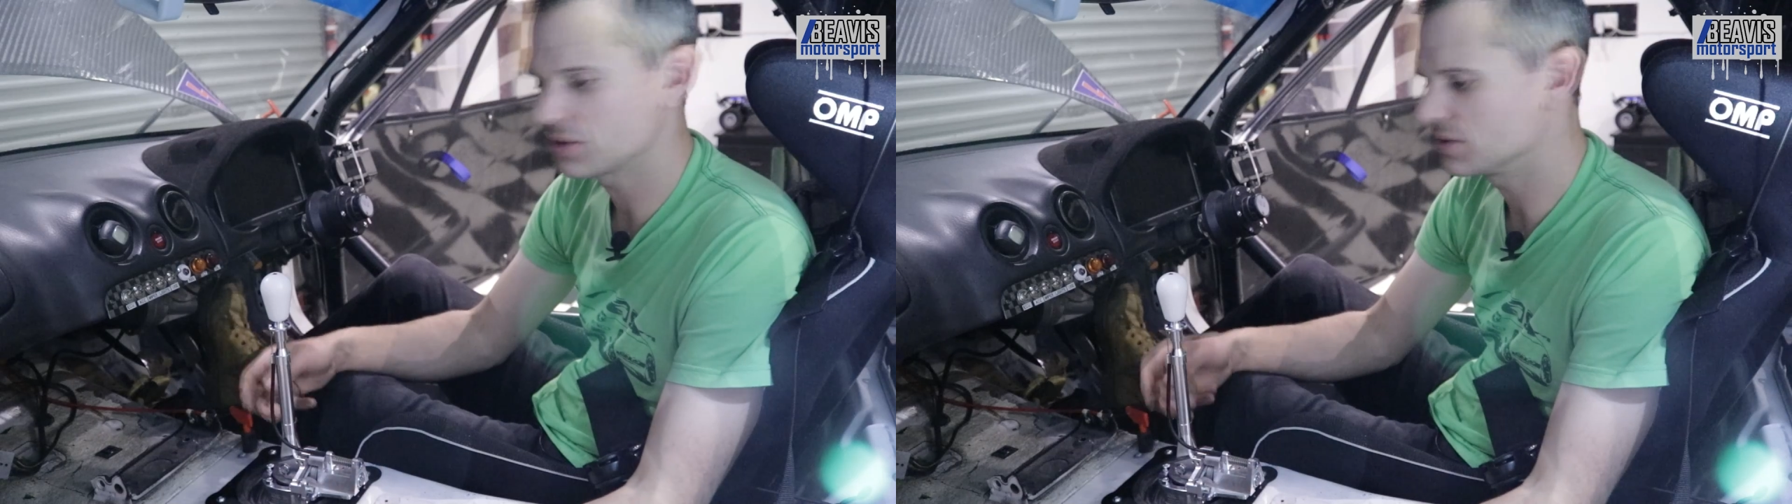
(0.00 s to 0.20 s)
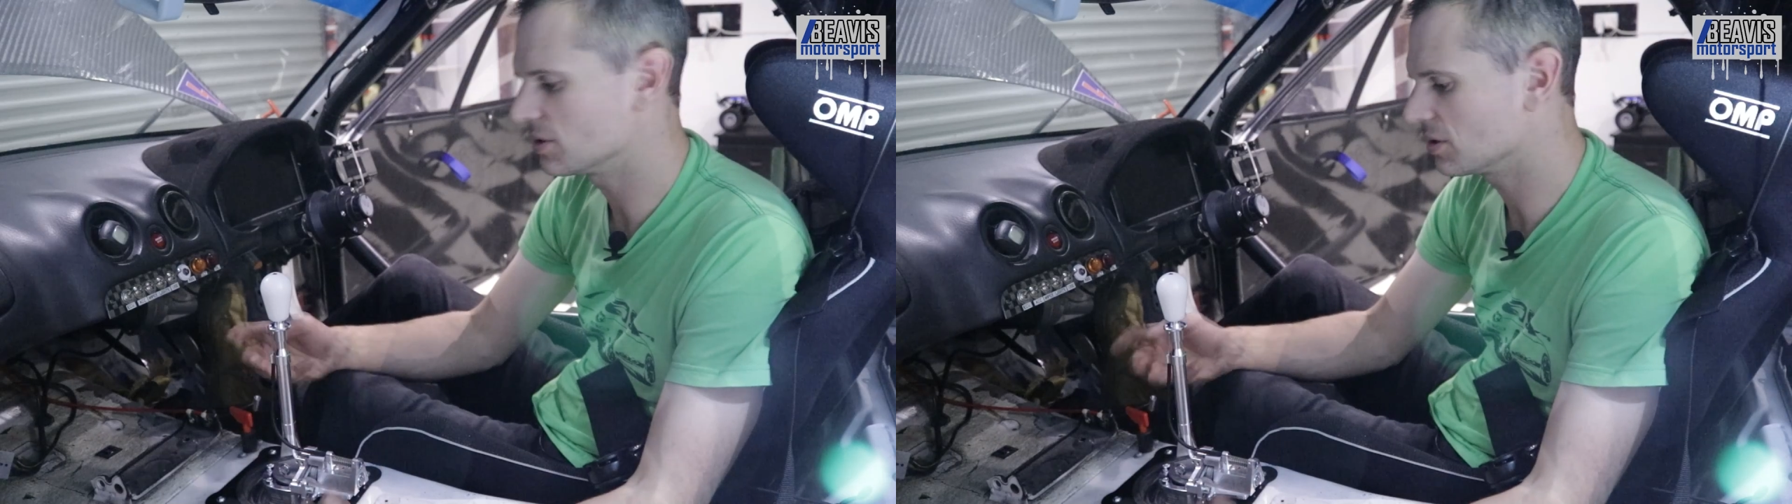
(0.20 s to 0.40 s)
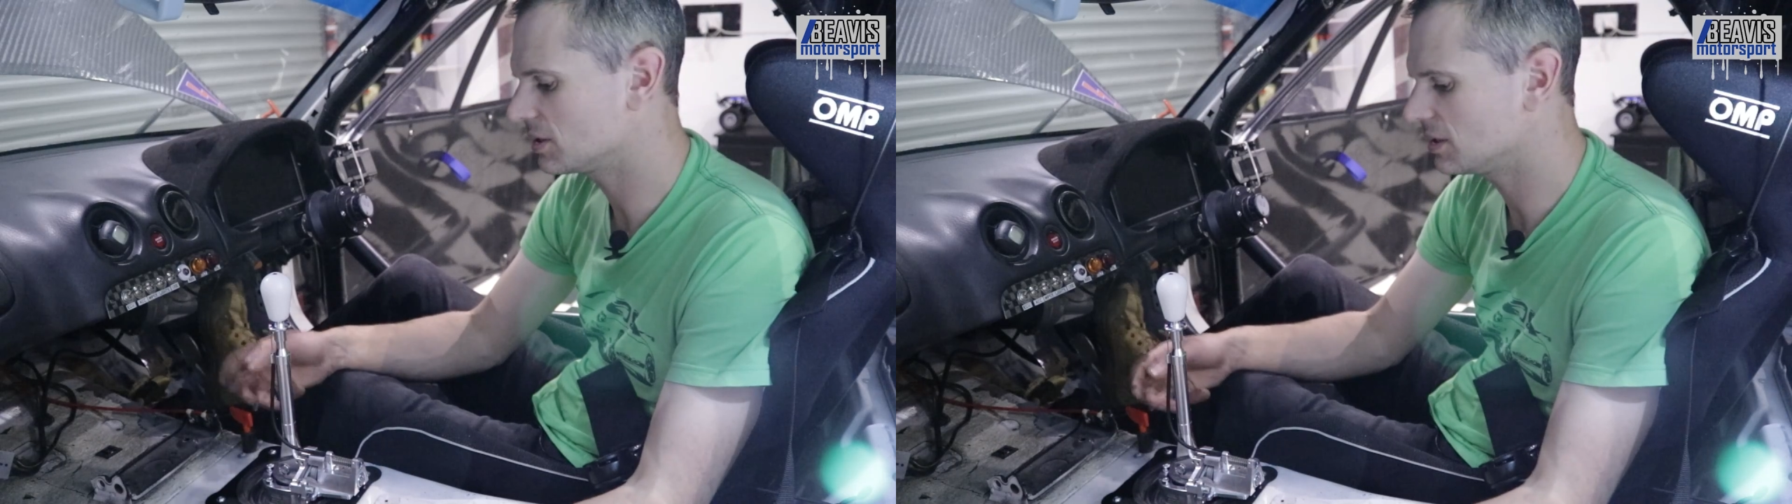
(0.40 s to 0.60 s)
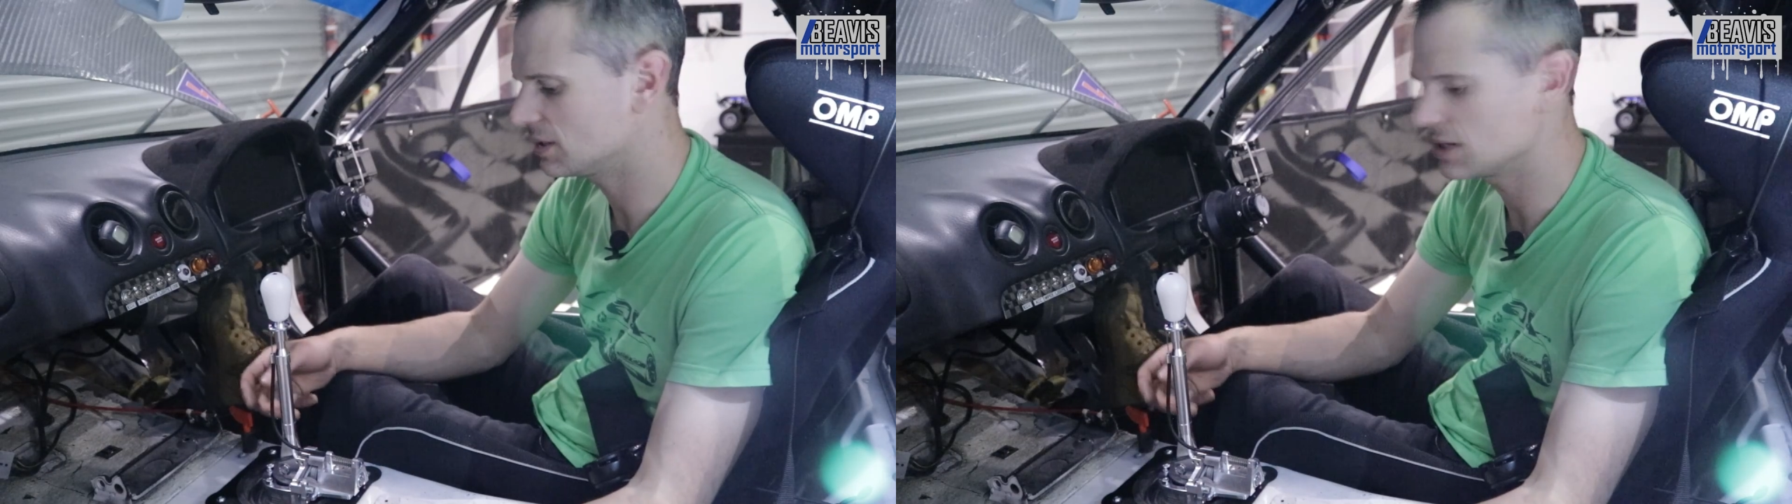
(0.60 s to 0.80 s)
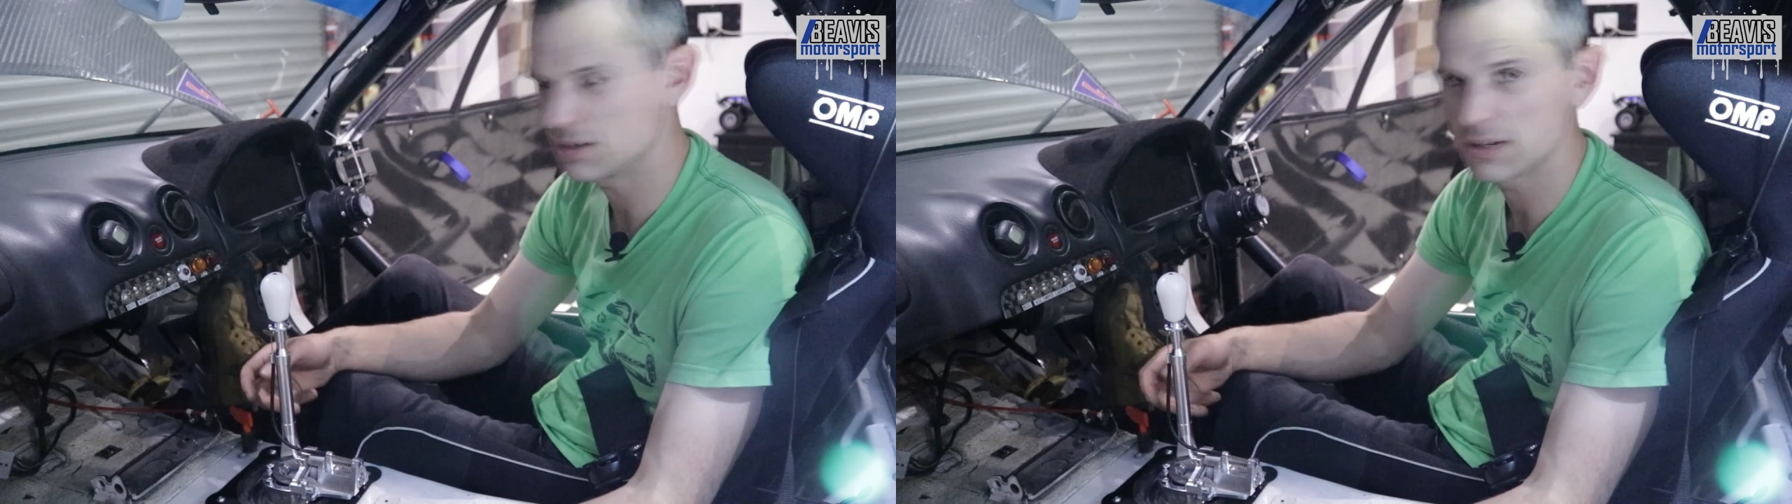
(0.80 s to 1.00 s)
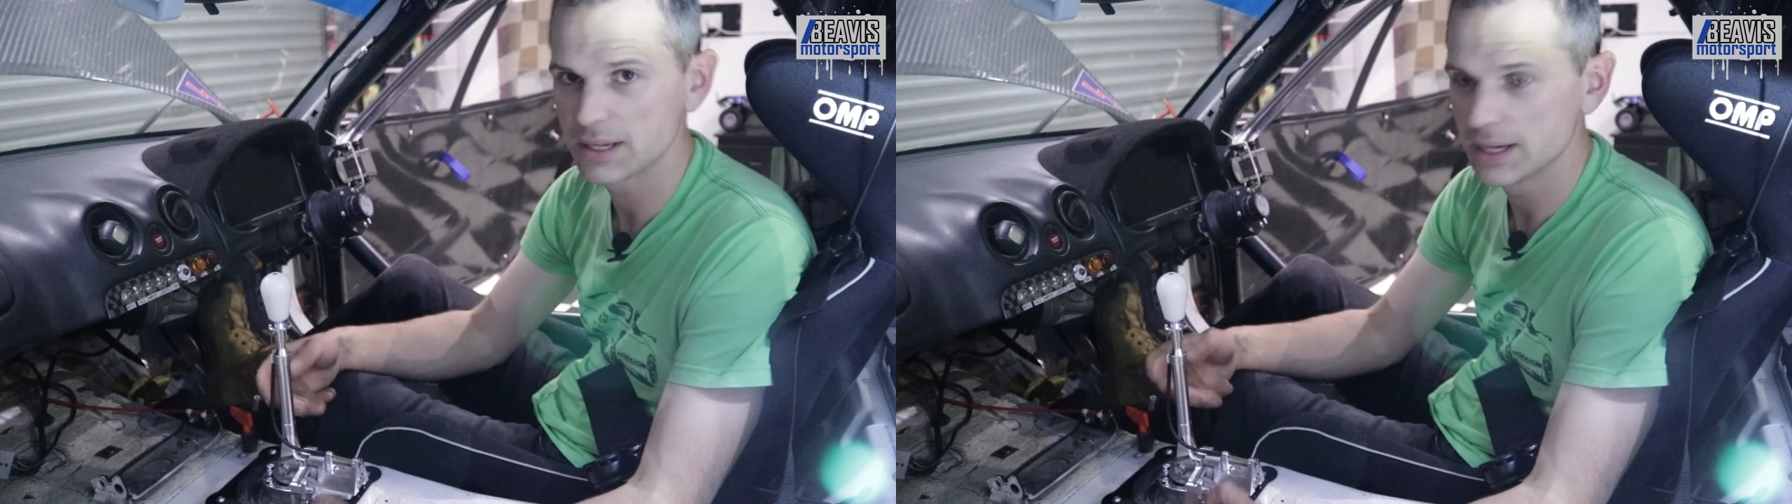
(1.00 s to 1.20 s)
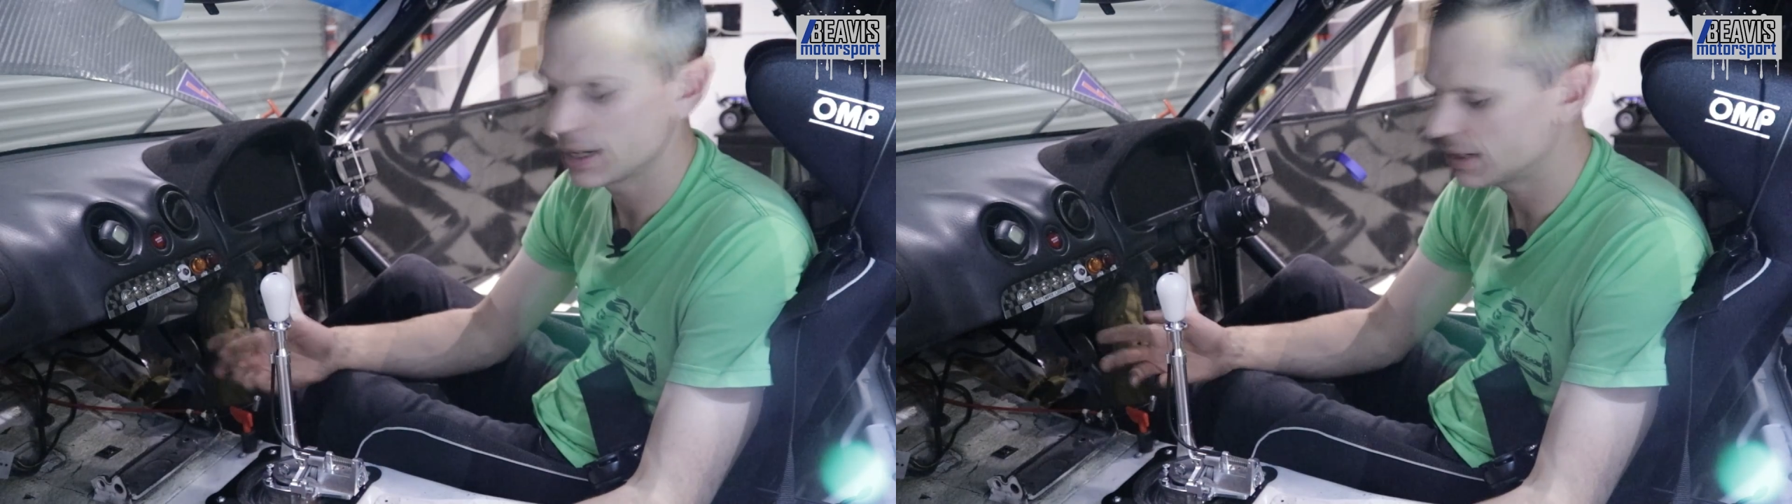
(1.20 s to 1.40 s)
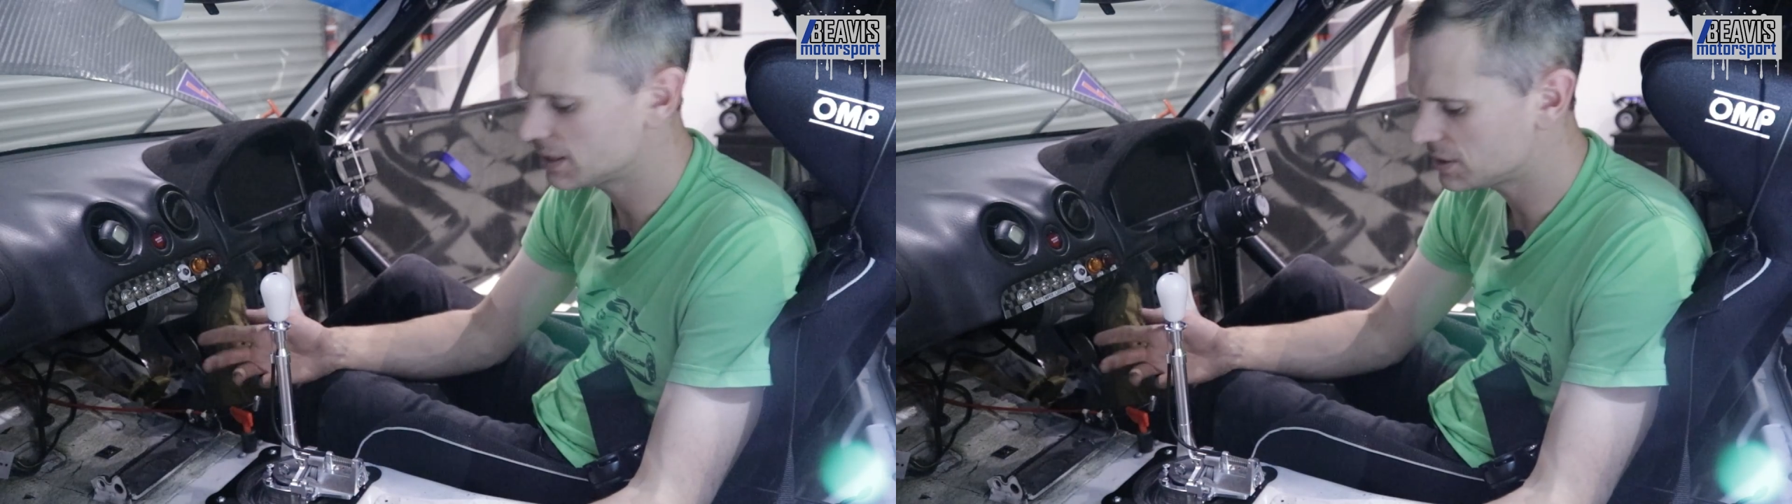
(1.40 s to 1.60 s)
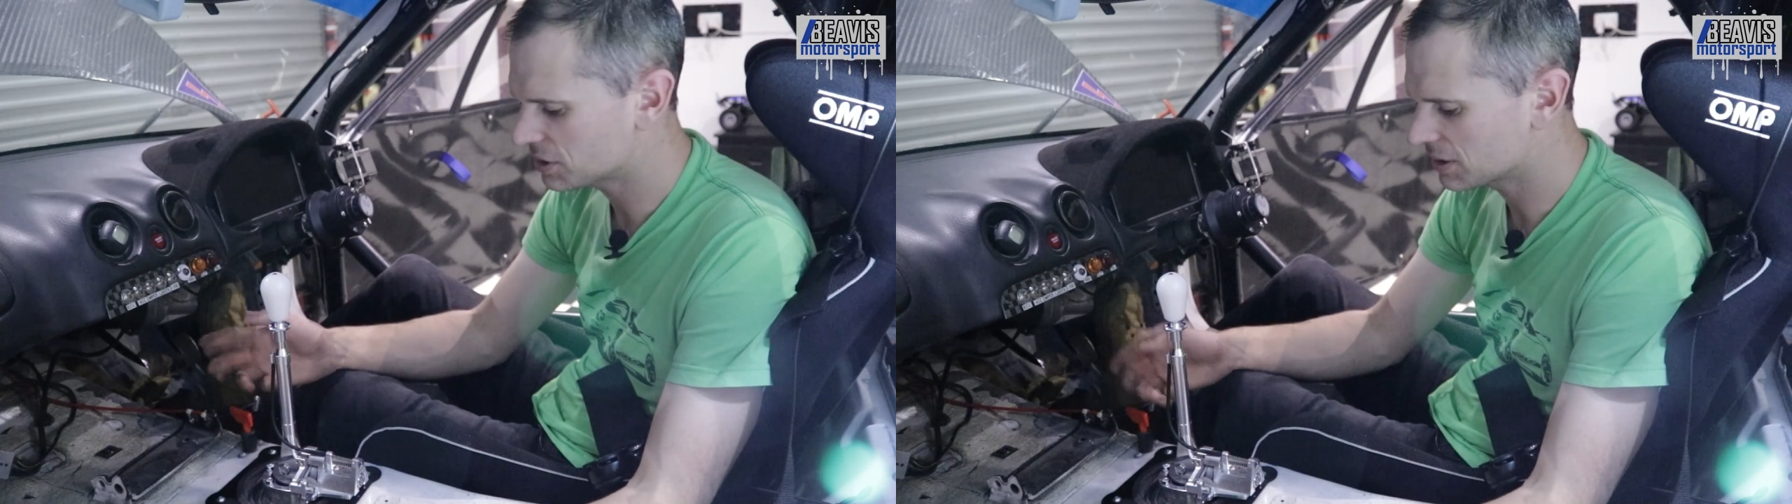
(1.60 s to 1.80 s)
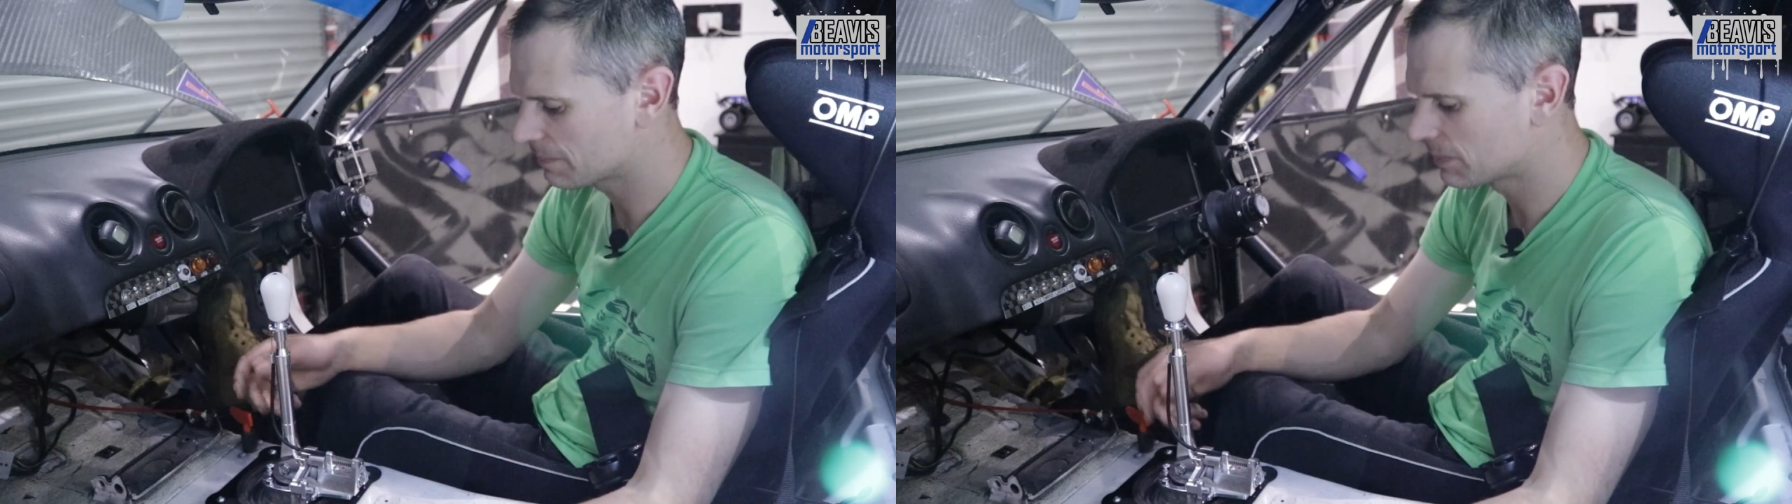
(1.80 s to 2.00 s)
and dirty and need attention.